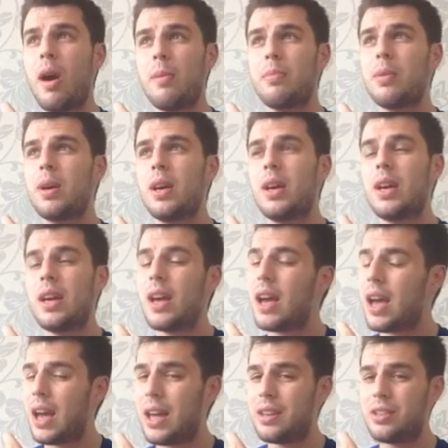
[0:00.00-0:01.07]
up.
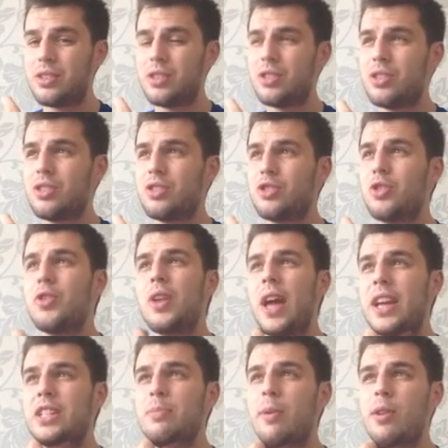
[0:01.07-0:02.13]
And should
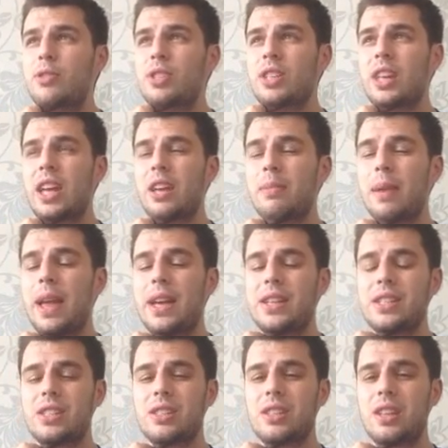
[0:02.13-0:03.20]
that exposure take
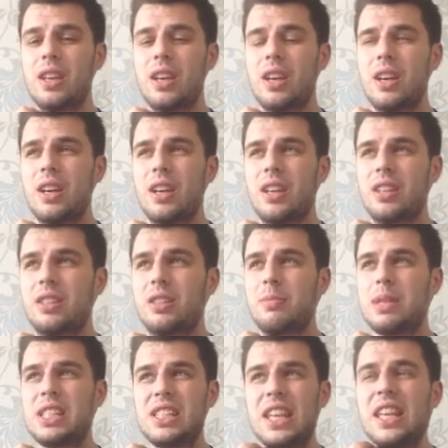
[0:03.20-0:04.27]
place, the
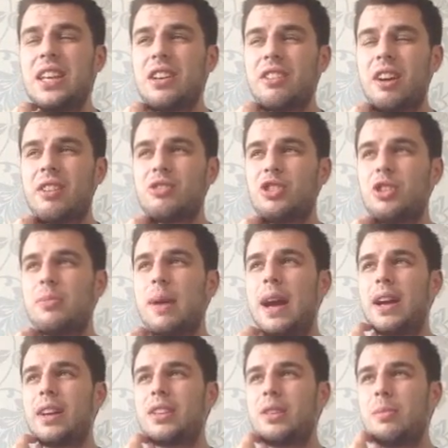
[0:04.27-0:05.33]
mystique around
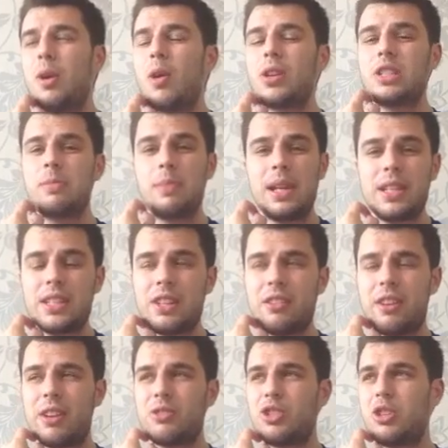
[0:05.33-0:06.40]
Eubank, the
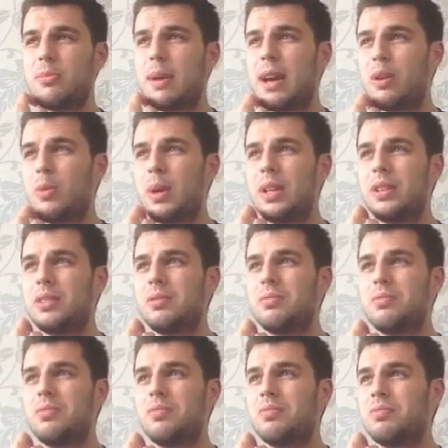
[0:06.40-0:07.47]
marketability around Eubank will
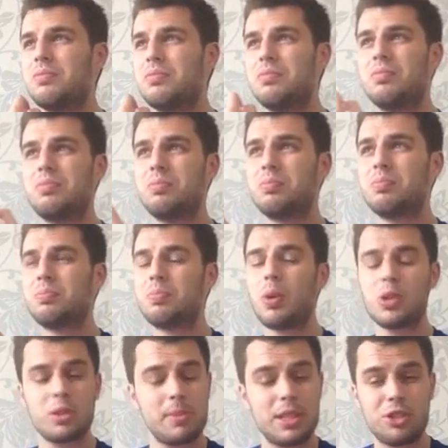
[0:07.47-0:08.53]

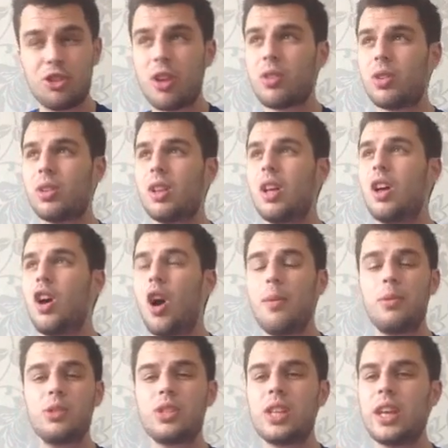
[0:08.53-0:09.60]
possibly struggle.
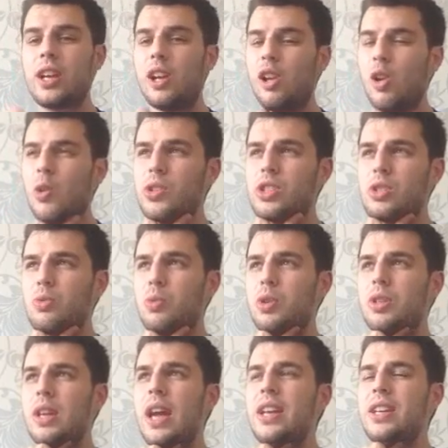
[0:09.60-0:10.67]
I'm not saying a loss
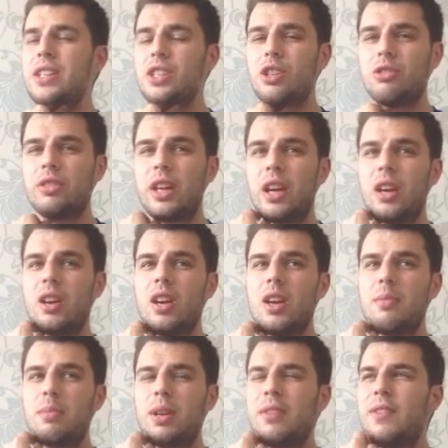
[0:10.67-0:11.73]
would end his career,
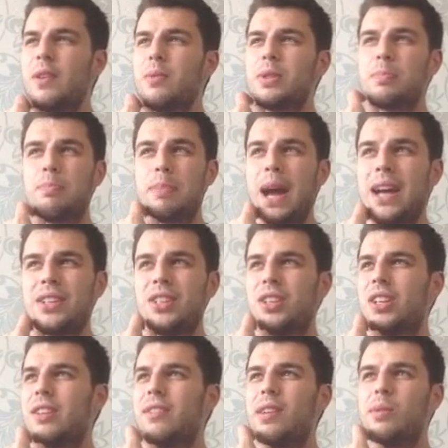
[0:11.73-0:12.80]
but if he was
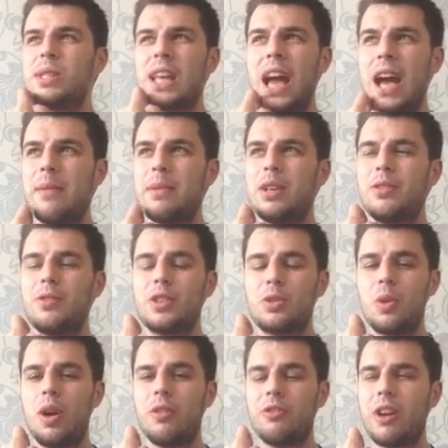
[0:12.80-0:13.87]
battered, if he was hammered for
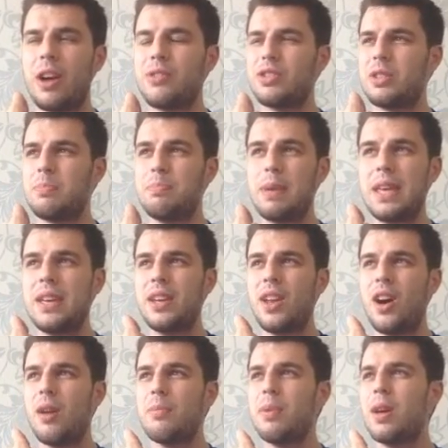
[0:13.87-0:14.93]
12 rounds and beaten
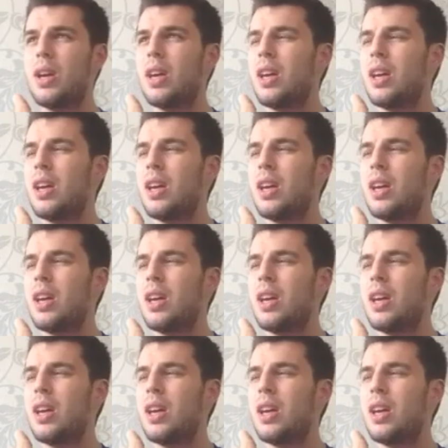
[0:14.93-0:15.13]
up,